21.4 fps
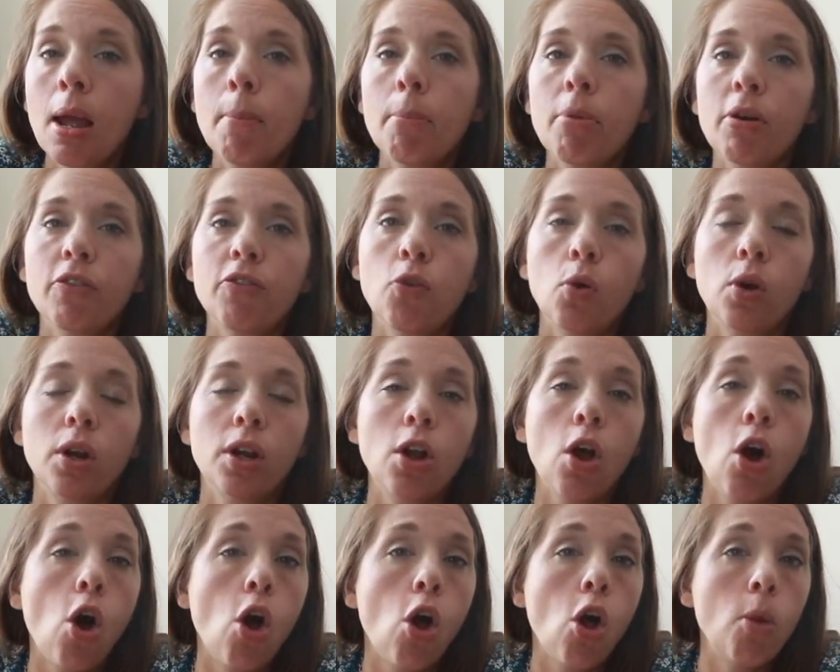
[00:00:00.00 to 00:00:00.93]
But for
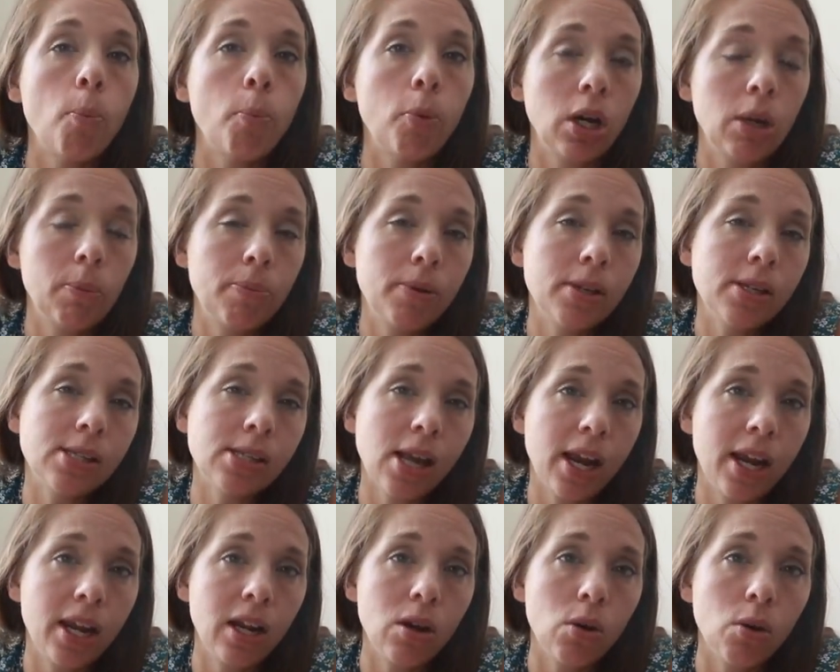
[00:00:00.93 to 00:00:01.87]
an all-purpose
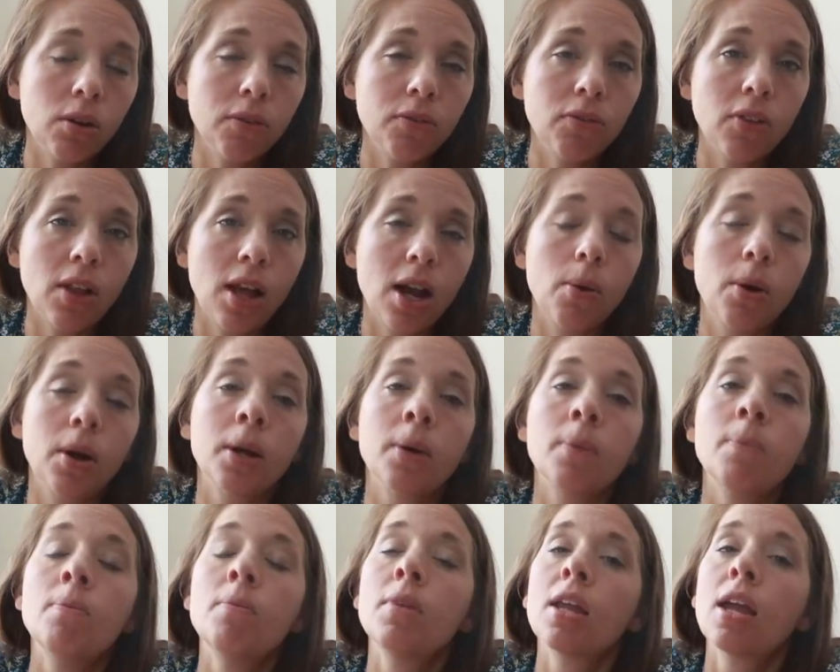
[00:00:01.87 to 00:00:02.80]
einkorn
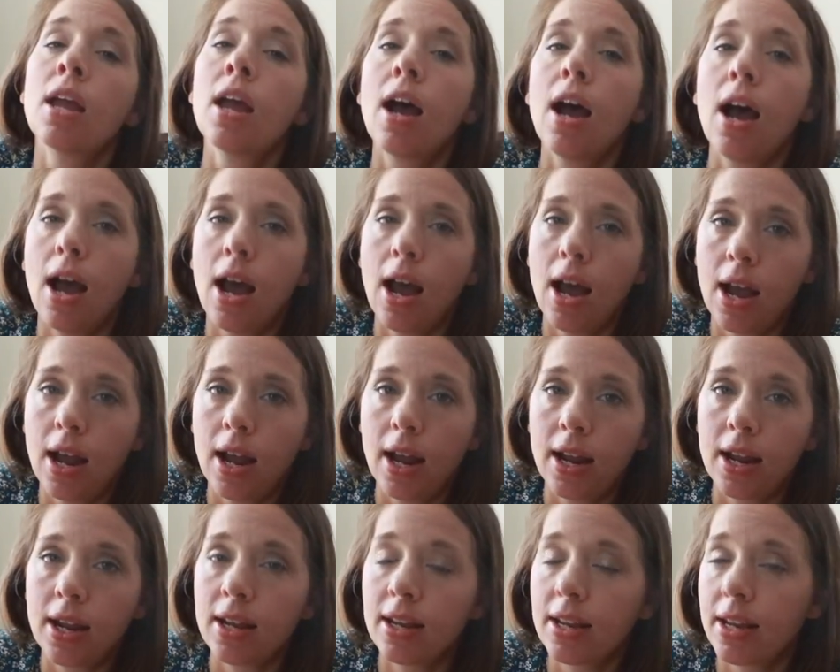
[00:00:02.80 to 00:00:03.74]
flour,
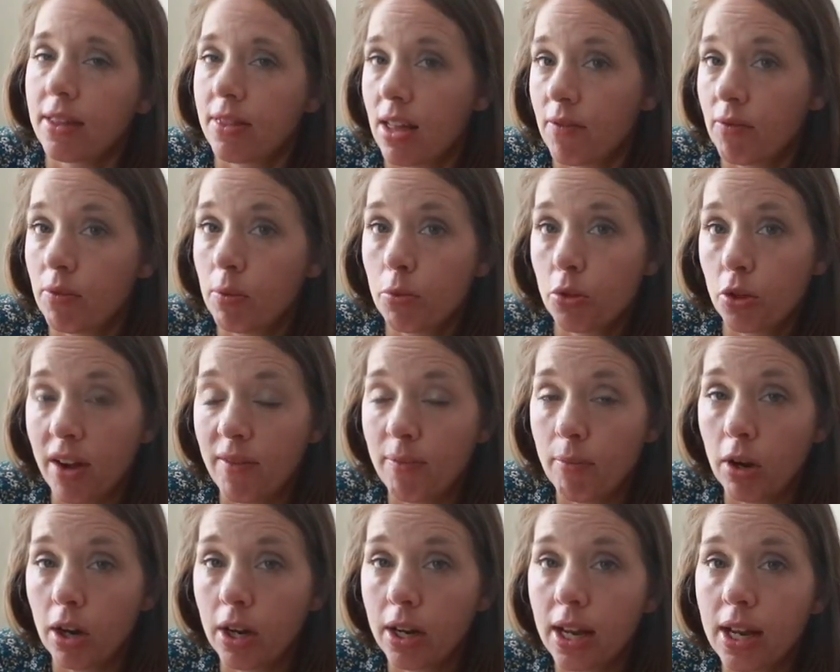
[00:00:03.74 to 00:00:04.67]
I get that from Thrive
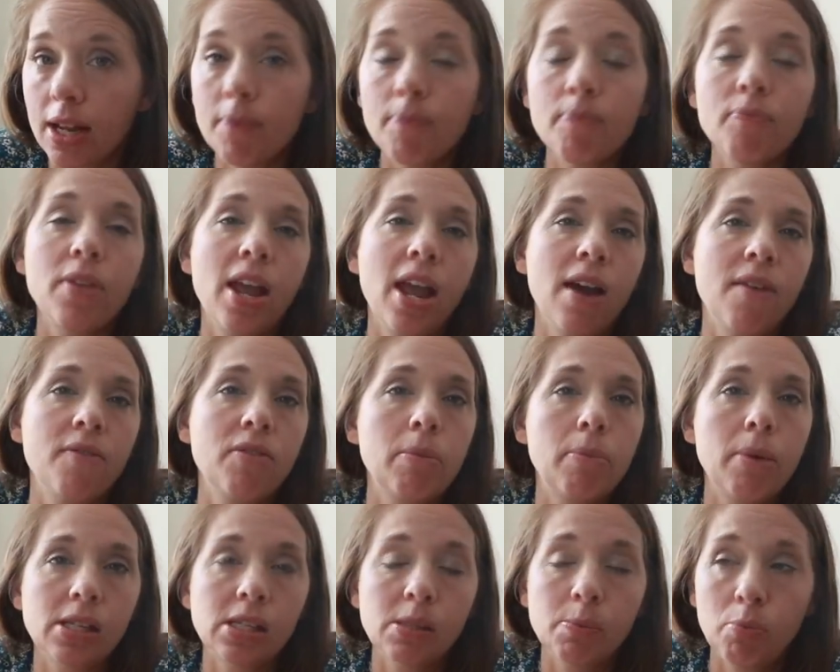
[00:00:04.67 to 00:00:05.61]
Market. They have the
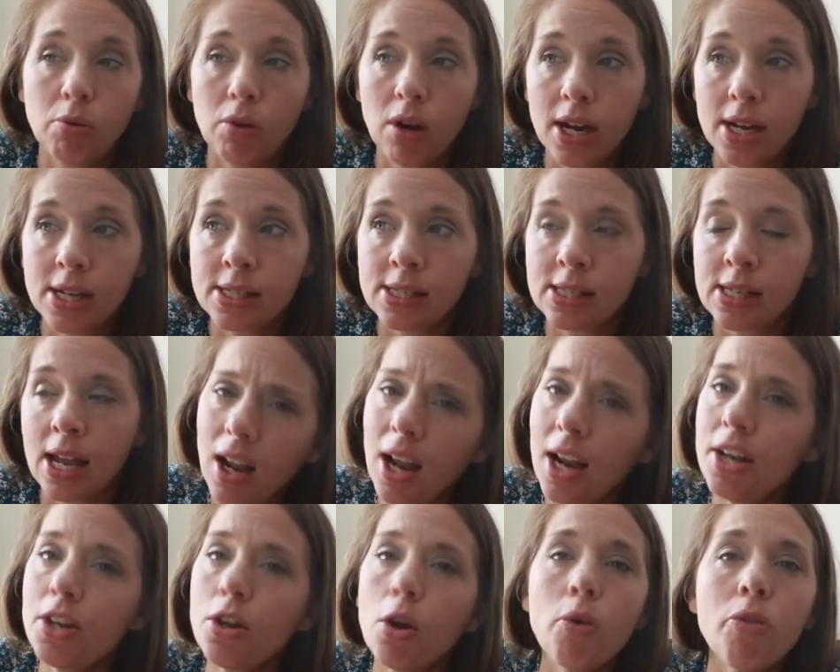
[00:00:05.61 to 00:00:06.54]
best price.
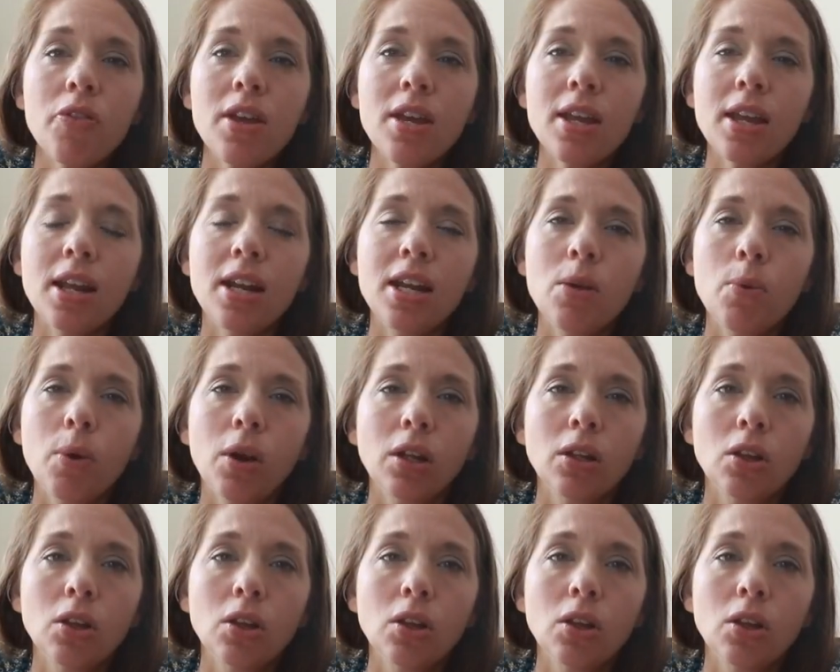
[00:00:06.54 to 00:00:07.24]
I don't think anywhere